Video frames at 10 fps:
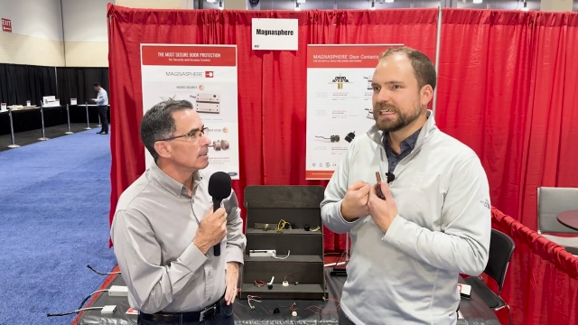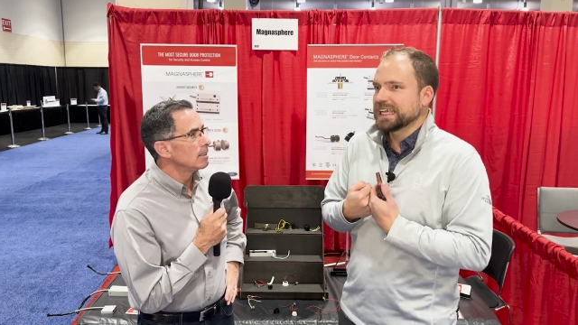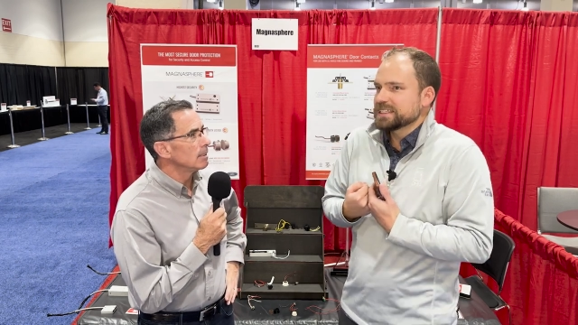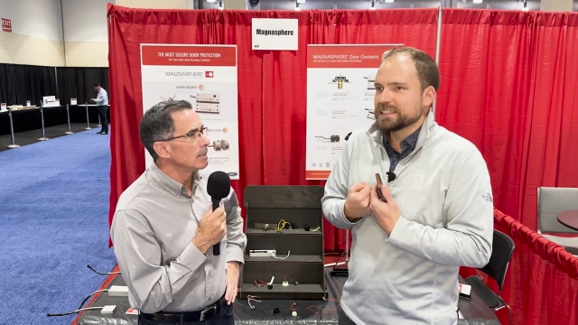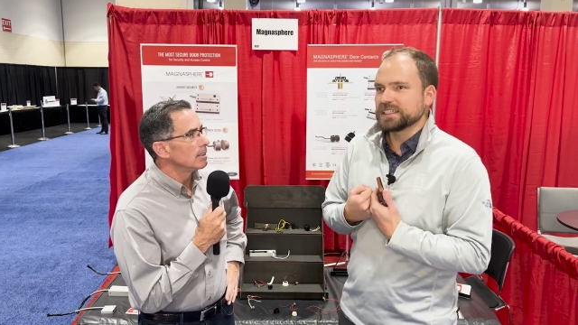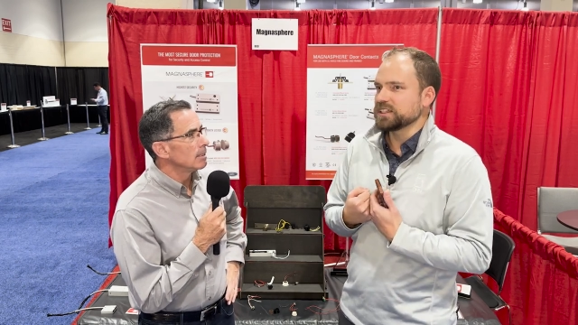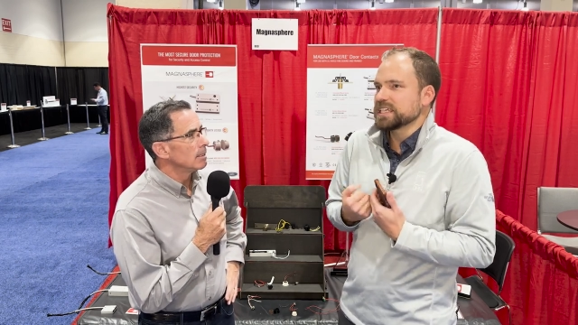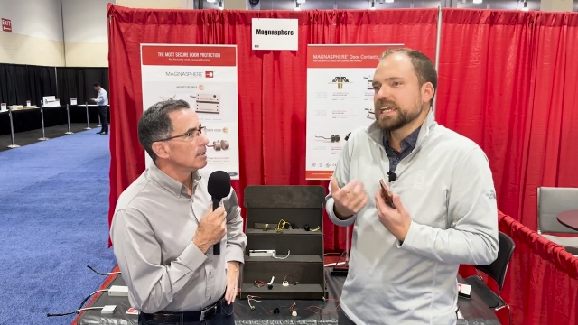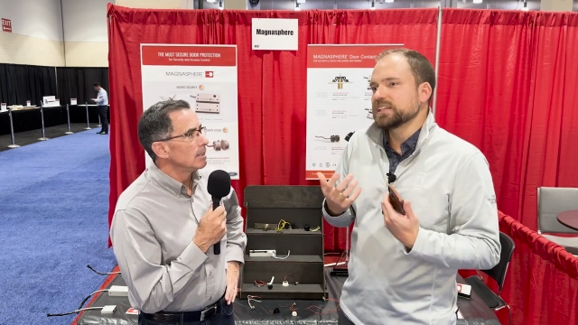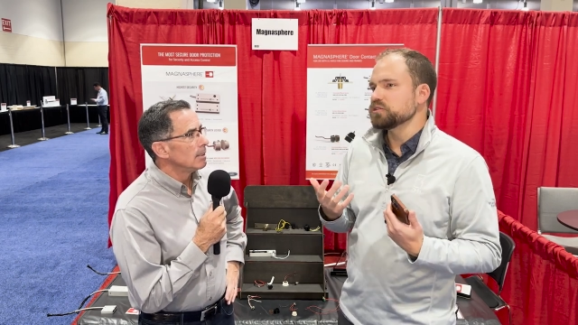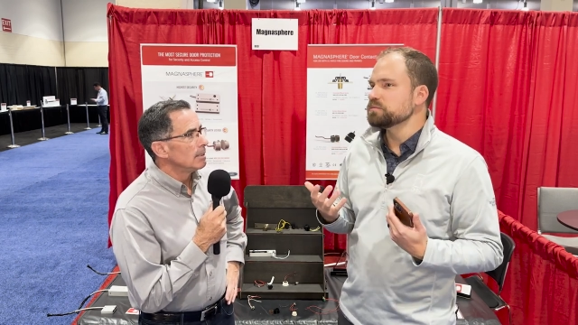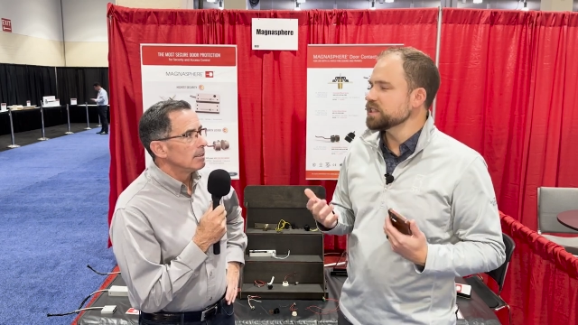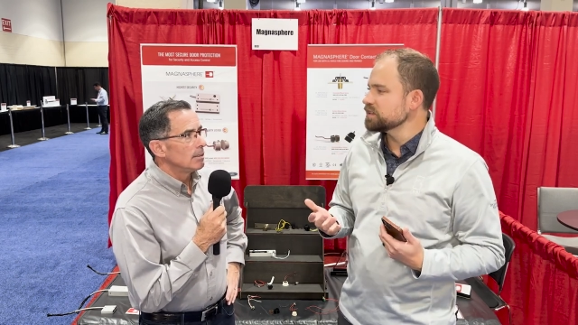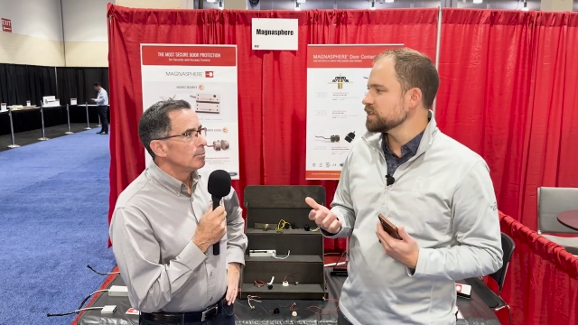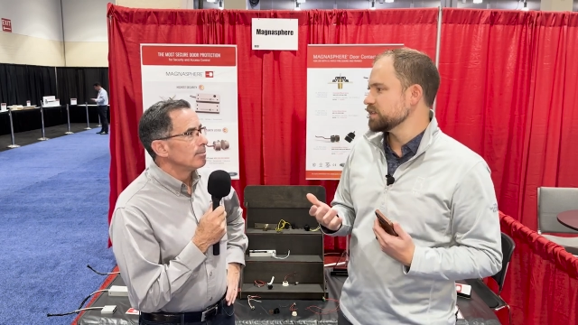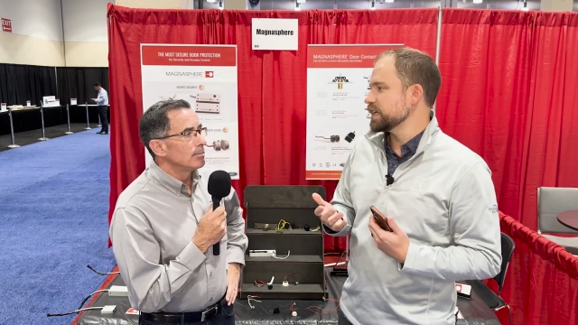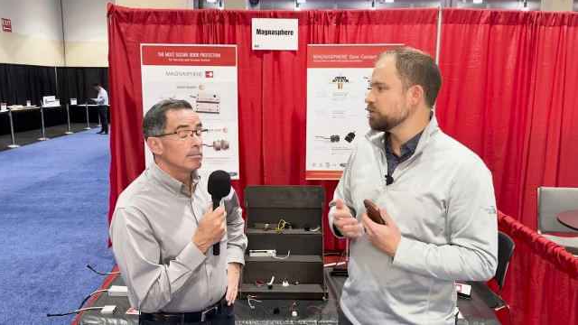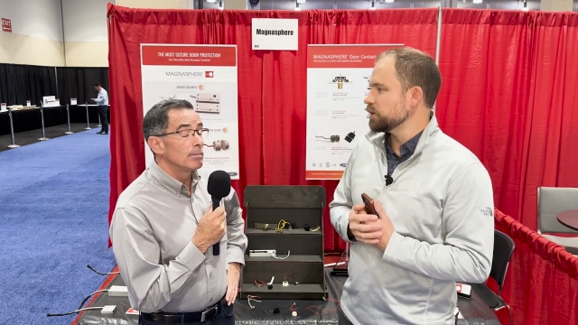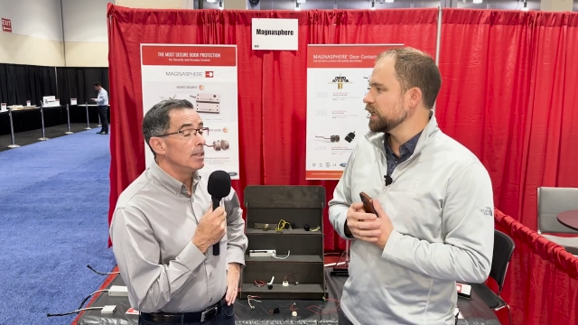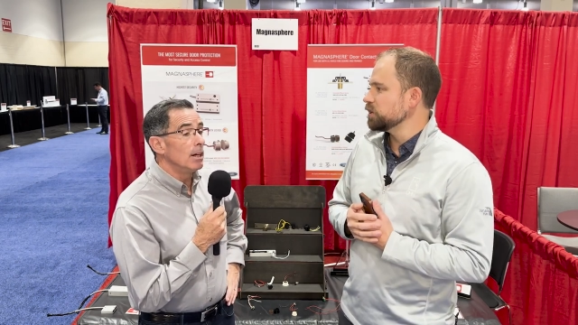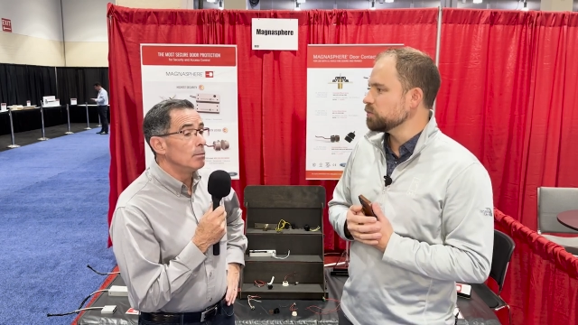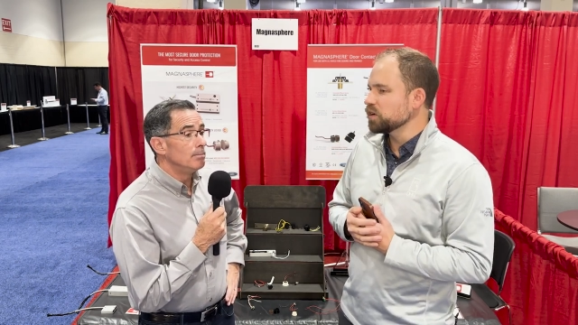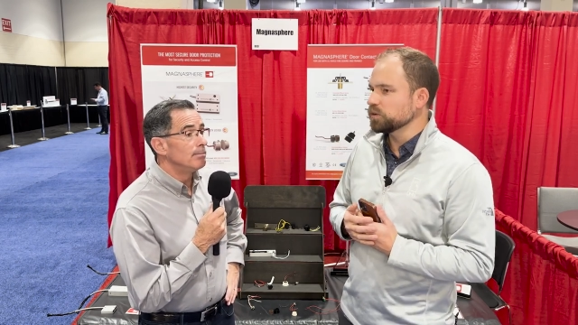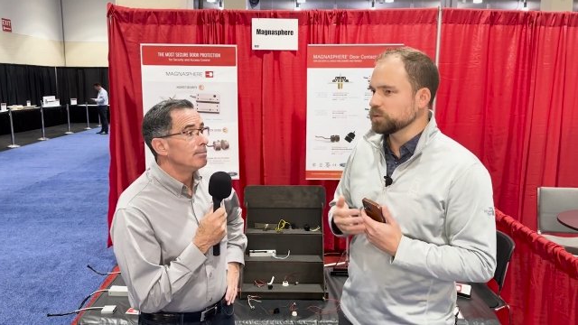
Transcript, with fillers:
Speaker 1: that's you can't do business that way no. anymore.